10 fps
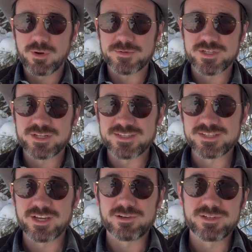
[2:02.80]
represented the
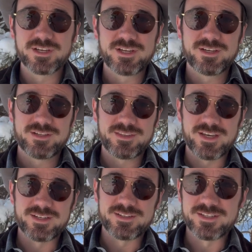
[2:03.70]
sound
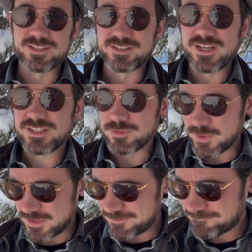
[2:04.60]
that it ended
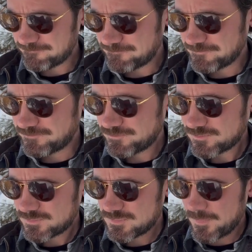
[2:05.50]
with.
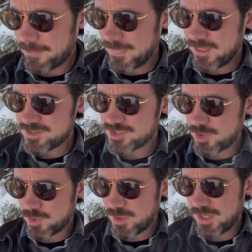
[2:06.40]

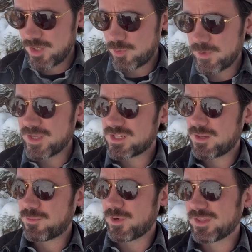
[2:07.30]
So we end
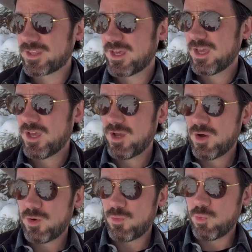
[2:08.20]
up with
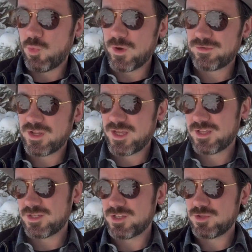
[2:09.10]
one
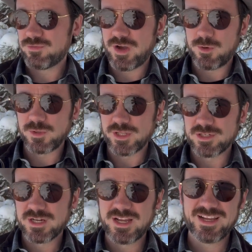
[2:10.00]
new vowel
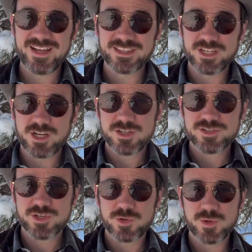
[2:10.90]
letter, and then
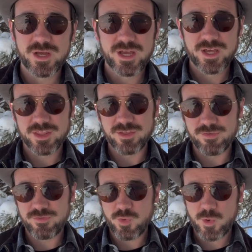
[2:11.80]
also the
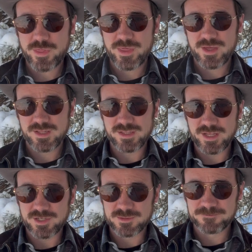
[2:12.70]
fourth
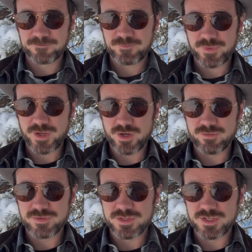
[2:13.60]
letter
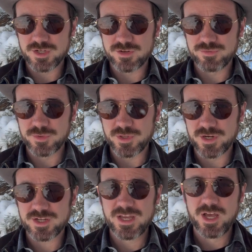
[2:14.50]
of the Younger Futhark,